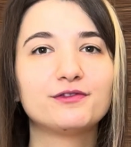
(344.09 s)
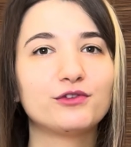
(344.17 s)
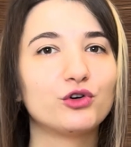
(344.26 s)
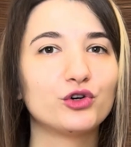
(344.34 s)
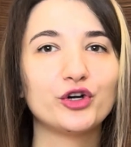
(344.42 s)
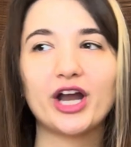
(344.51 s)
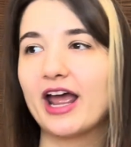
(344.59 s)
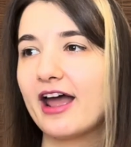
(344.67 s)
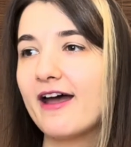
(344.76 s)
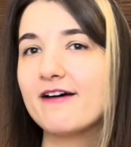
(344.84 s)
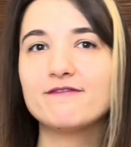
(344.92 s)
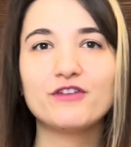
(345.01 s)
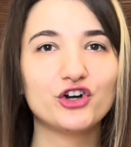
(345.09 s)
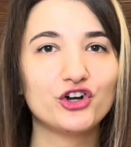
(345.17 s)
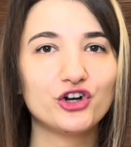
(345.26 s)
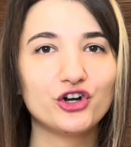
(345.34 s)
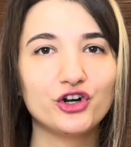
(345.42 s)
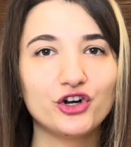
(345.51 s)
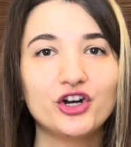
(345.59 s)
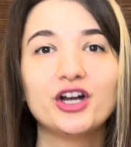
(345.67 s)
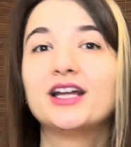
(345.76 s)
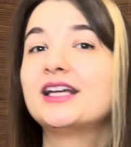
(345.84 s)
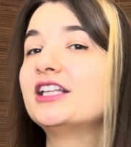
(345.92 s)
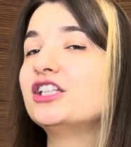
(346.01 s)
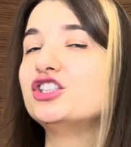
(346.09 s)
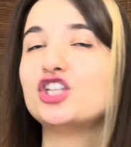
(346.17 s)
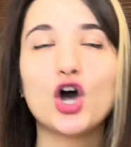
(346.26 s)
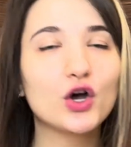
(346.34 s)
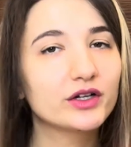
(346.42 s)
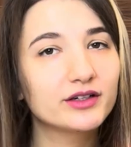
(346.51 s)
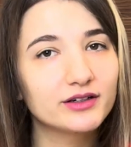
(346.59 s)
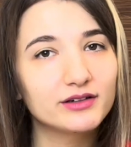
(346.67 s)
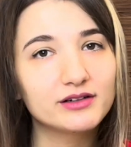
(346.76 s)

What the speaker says: forever. No G.